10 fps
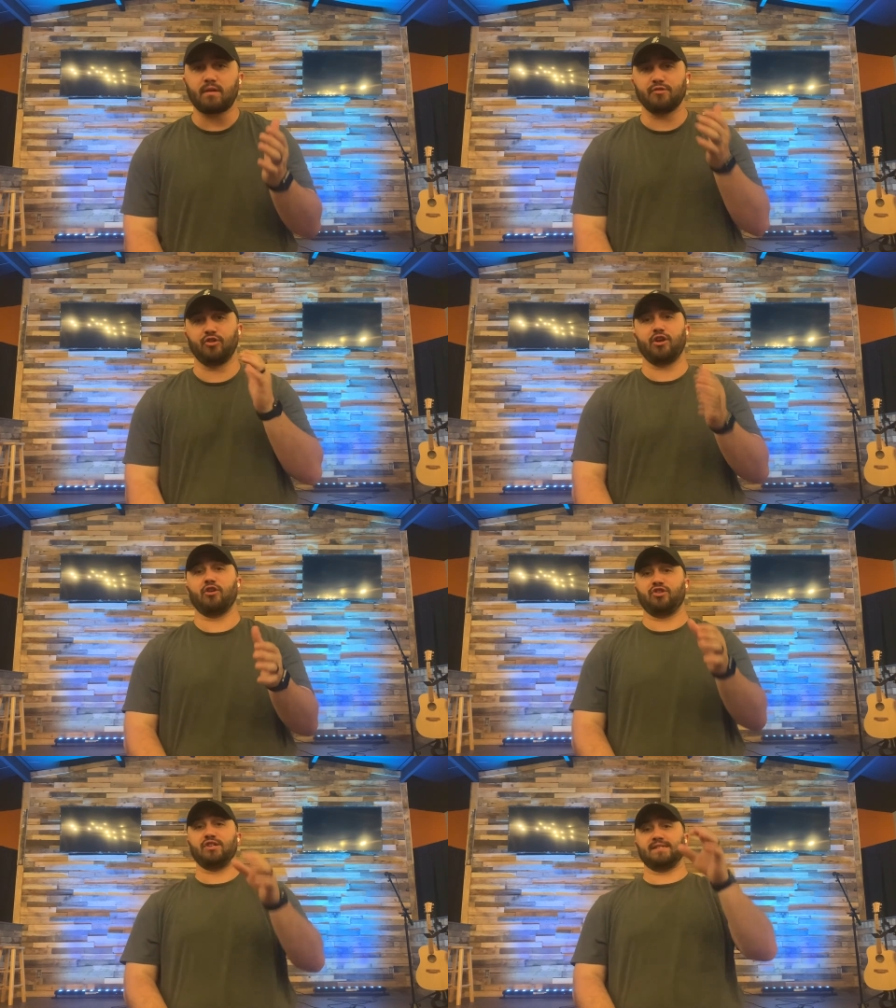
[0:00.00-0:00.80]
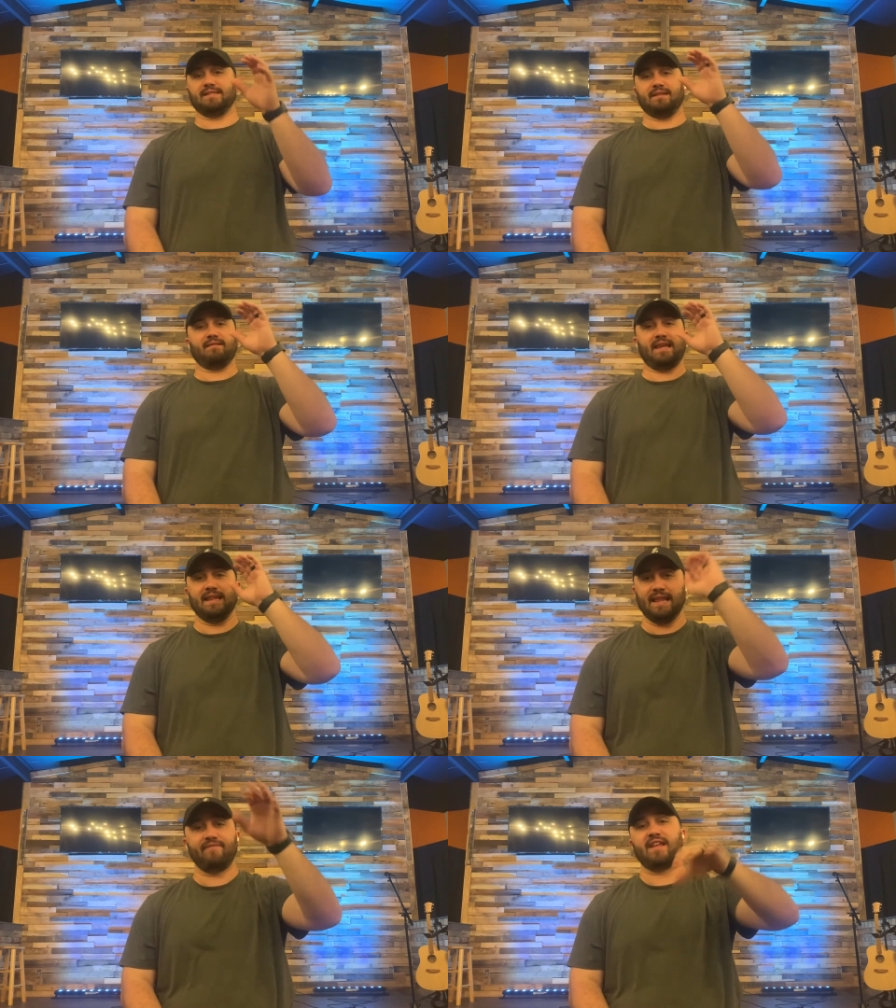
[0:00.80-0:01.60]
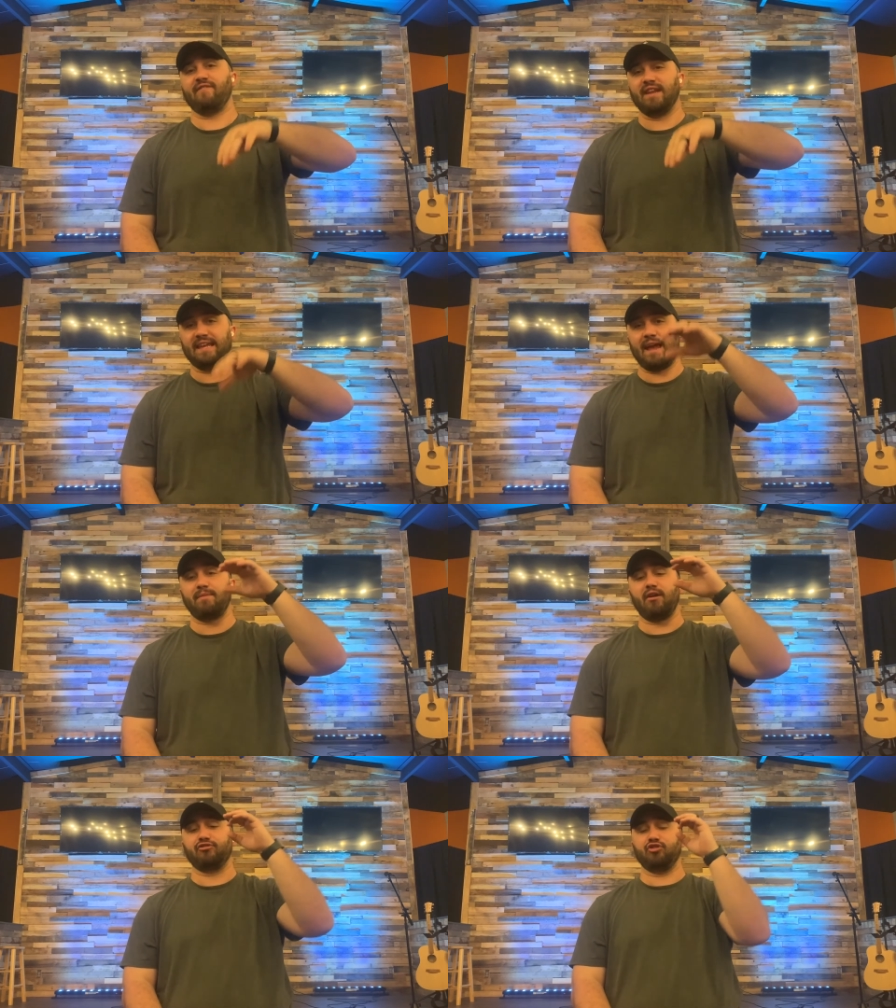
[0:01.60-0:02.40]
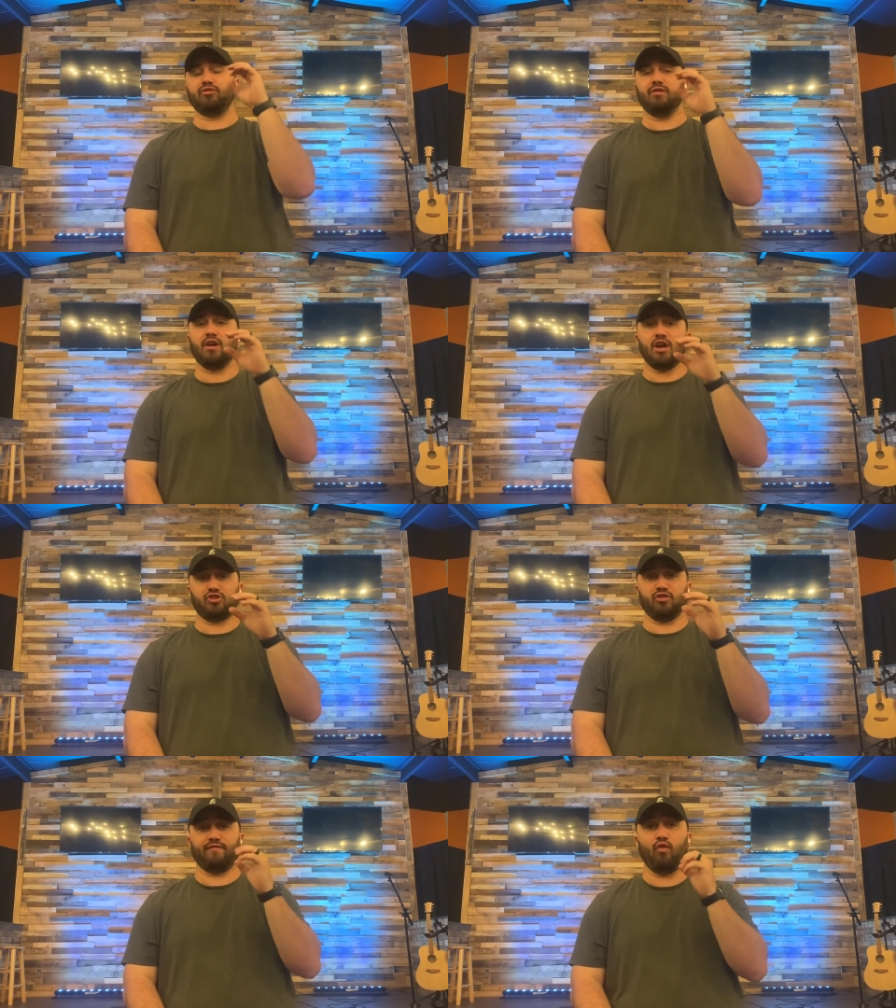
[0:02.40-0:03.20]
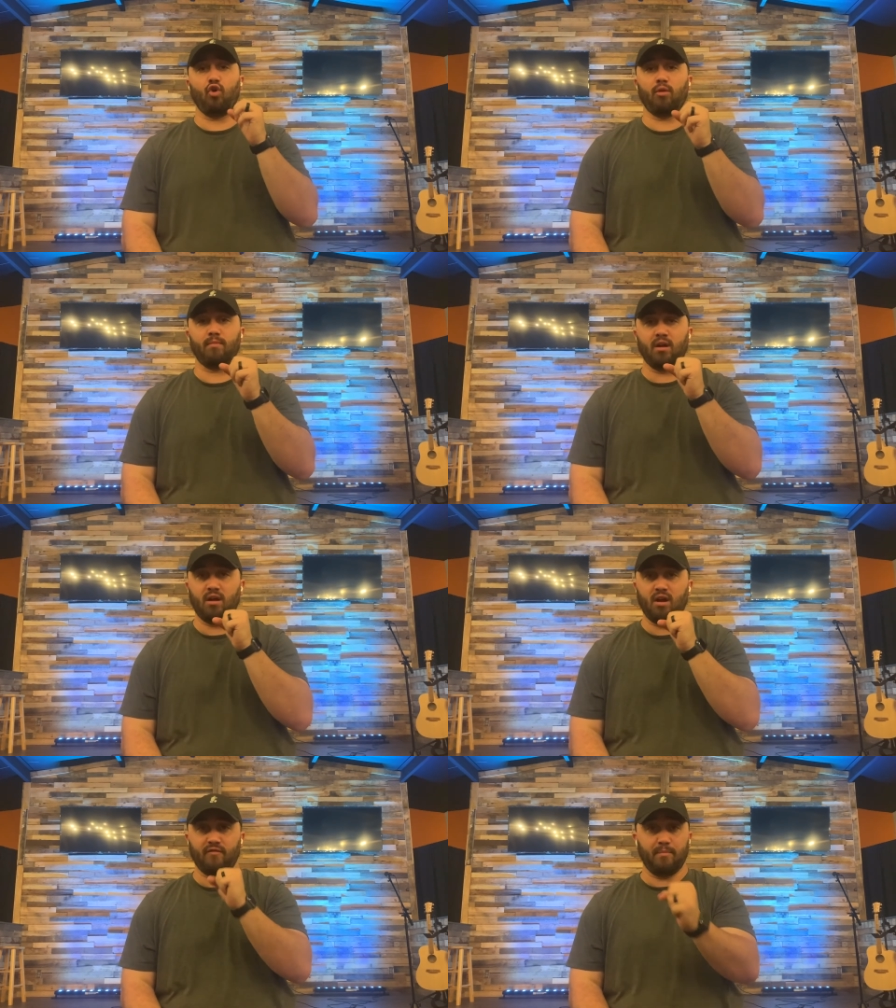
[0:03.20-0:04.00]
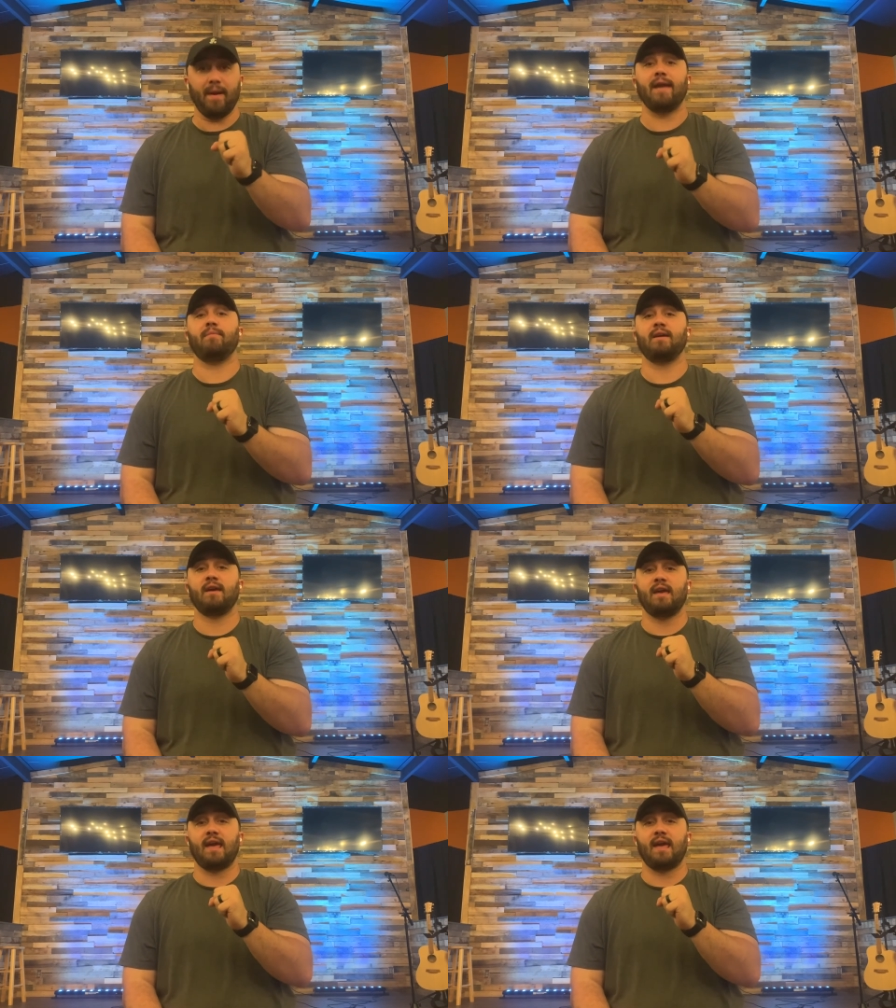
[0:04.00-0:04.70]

to the earth, Jesus he left heaven, he came down to the to the form of a baby.